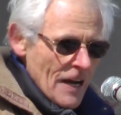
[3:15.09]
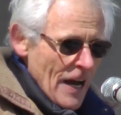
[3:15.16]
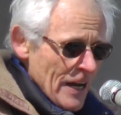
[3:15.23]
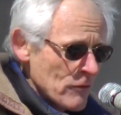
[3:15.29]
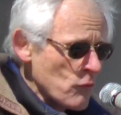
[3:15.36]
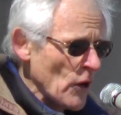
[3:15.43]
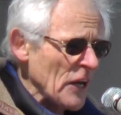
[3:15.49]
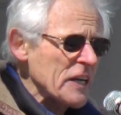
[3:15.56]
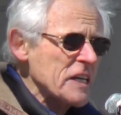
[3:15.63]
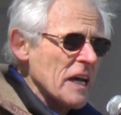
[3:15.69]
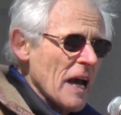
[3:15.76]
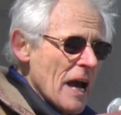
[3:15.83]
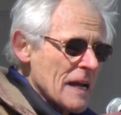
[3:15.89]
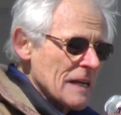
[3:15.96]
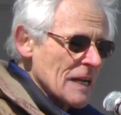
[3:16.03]
And we
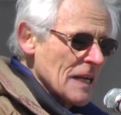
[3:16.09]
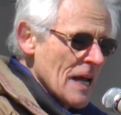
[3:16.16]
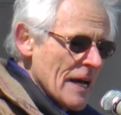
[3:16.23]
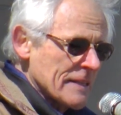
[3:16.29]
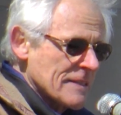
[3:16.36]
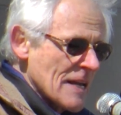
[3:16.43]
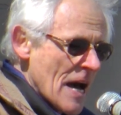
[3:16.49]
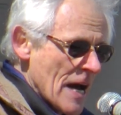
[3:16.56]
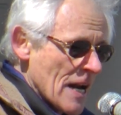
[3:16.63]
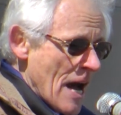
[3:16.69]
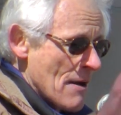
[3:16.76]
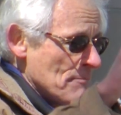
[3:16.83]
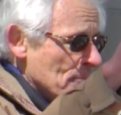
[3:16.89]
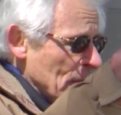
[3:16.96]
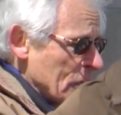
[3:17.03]
can't let that
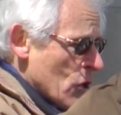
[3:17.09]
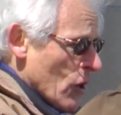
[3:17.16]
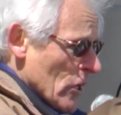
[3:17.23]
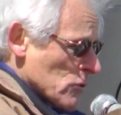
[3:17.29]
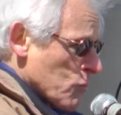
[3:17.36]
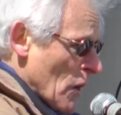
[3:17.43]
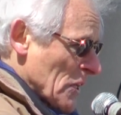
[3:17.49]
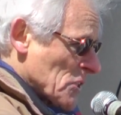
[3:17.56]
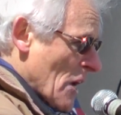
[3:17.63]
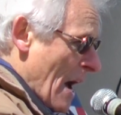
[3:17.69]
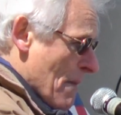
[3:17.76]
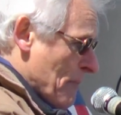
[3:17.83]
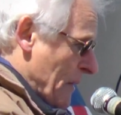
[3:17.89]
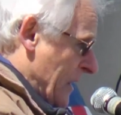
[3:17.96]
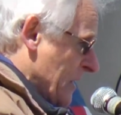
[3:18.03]
happen because what's
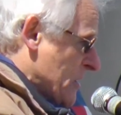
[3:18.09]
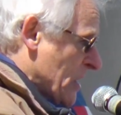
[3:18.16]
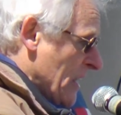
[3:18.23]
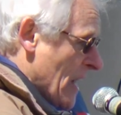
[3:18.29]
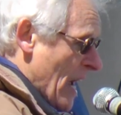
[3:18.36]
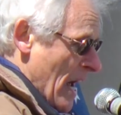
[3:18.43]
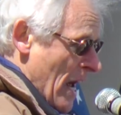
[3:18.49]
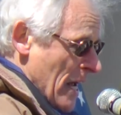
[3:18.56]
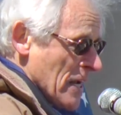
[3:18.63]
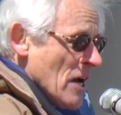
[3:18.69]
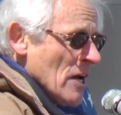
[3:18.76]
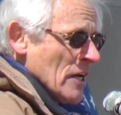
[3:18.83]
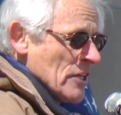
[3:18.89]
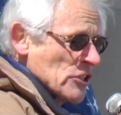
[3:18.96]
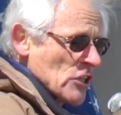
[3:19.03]
happening
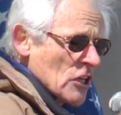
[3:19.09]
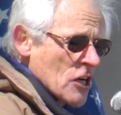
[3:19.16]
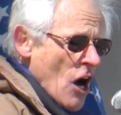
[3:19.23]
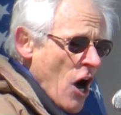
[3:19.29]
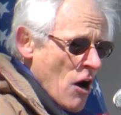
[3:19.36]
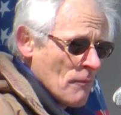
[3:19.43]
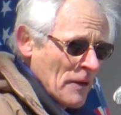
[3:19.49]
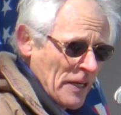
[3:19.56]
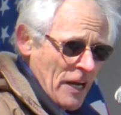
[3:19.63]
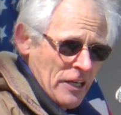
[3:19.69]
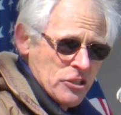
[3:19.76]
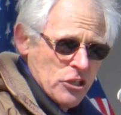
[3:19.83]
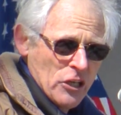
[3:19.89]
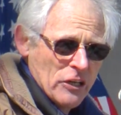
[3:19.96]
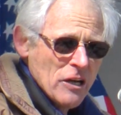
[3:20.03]
today is the
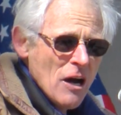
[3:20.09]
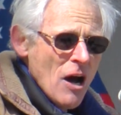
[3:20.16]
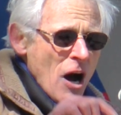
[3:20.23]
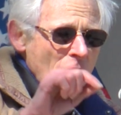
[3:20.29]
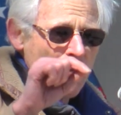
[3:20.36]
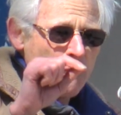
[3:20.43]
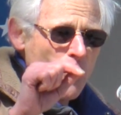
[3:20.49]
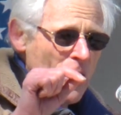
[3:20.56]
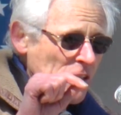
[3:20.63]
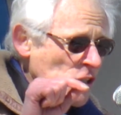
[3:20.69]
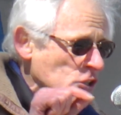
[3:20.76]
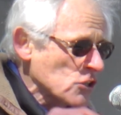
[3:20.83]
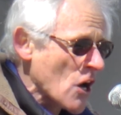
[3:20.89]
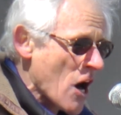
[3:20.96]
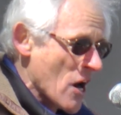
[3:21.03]
culmination of what
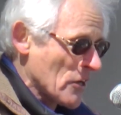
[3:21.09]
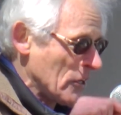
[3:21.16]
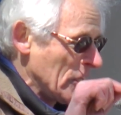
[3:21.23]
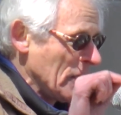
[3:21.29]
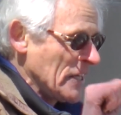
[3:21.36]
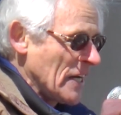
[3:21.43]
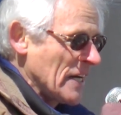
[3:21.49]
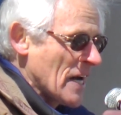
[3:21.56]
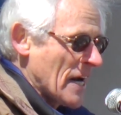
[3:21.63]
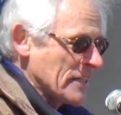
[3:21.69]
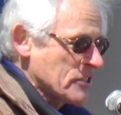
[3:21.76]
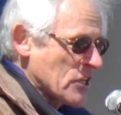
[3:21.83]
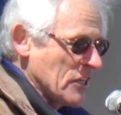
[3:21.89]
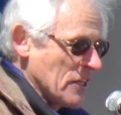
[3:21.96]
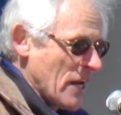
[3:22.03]
started in the
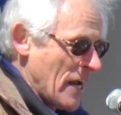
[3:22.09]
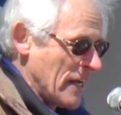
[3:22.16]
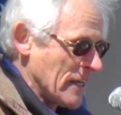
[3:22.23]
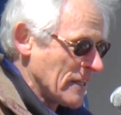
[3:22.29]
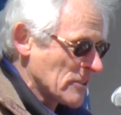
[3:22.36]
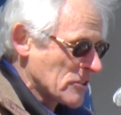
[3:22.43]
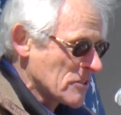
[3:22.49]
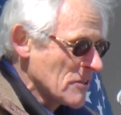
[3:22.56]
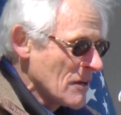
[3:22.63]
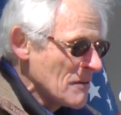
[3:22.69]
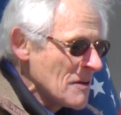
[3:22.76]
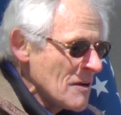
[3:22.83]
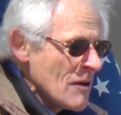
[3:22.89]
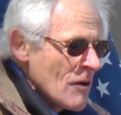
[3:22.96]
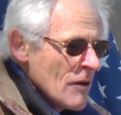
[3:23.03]
1980s.
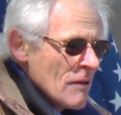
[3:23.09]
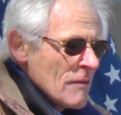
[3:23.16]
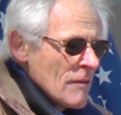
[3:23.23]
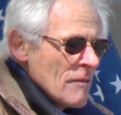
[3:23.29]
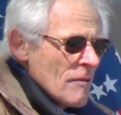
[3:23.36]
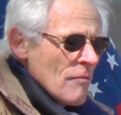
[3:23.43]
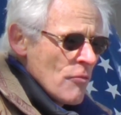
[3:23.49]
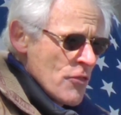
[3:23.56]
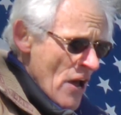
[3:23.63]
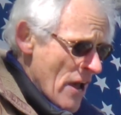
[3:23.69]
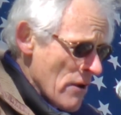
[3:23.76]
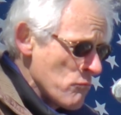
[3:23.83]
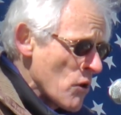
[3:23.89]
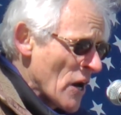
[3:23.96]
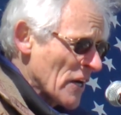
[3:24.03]

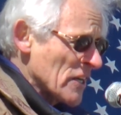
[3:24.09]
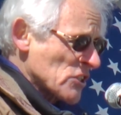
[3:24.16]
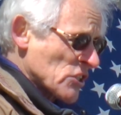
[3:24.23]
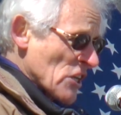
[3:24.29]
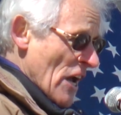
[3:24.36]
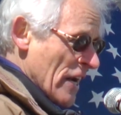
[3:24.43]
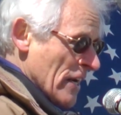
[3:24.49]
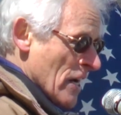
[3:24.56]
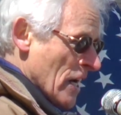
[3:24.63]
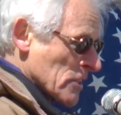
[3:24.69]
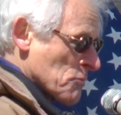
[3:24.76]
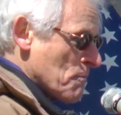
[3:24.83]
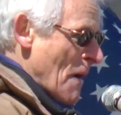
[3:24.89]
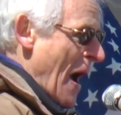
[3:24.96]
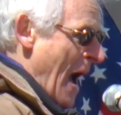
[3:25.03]
They want to send
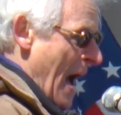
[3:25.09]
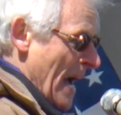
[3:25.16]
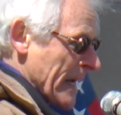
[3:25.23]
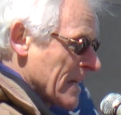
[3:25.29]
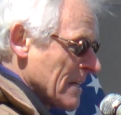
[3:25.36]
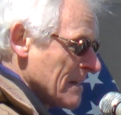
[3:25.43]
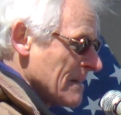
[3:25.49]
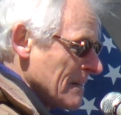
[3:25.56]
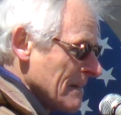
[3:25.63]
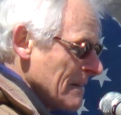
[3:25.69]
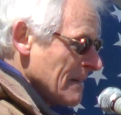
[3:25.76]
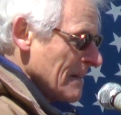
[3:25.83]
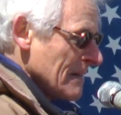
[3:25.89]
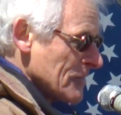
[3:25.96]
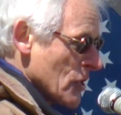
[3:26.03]
us back
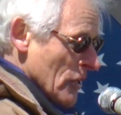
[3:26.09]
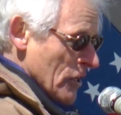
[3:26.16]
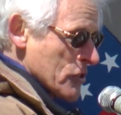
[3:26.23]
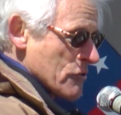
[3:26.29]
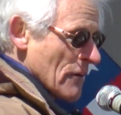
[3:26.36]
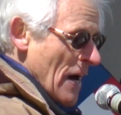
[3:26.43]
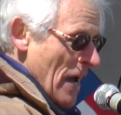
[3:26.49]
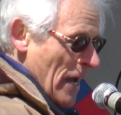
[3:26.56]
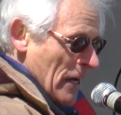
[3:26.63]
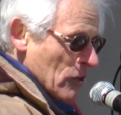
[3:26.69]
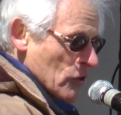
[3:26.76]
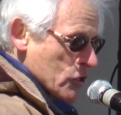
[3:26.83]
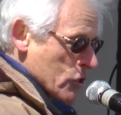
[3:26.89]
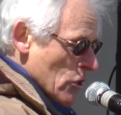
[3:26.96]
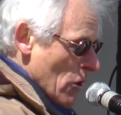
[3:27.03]
to the
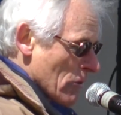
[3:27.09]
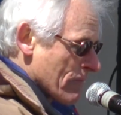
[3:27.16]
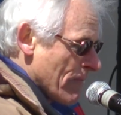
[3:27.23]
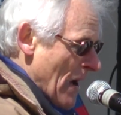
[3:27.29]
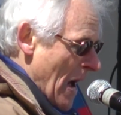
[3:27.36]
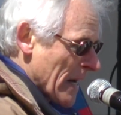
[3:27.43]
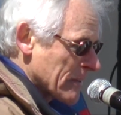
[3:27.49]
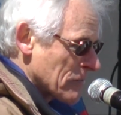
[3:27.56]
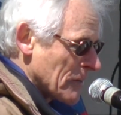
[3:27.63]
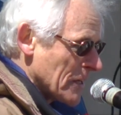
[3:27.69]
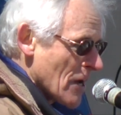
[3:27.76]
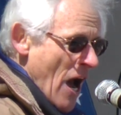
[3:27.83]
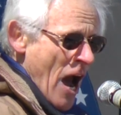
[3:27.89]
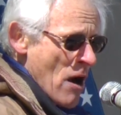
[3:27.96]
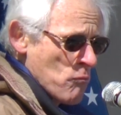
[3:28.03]
Triangle Shirt Factory.
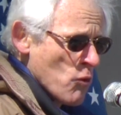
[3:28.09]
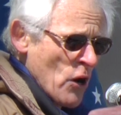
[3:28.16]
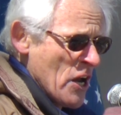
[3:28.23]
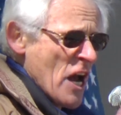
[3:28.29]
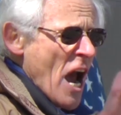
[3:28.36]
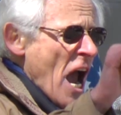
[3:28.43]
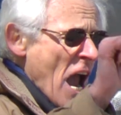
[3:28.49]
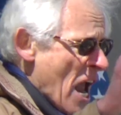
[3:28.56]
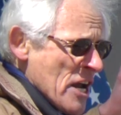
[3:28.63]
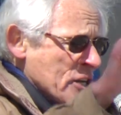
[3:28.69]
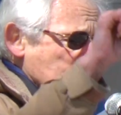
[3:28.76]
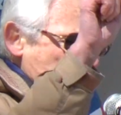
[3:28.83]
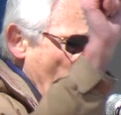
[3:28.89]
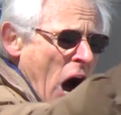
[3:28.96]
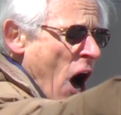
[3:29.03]
And we
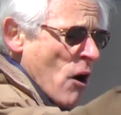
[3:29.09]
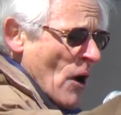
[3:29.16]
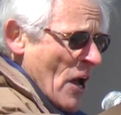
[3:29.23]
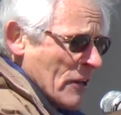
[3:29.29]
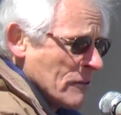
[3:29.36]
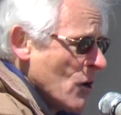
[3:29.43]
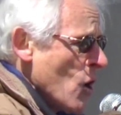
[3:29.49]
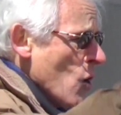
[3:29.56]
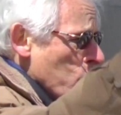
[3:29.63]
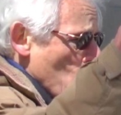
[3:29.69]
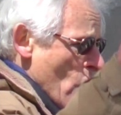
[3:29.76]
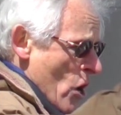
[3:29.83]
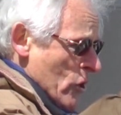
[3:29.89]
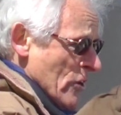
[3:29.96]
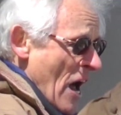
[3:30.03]
ain't going!
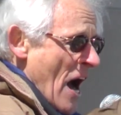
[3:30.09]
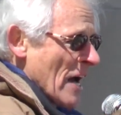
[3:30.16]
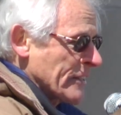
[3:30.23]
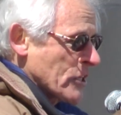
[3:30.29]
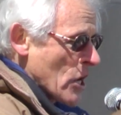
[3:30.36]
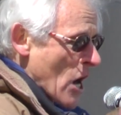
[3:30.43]
We're not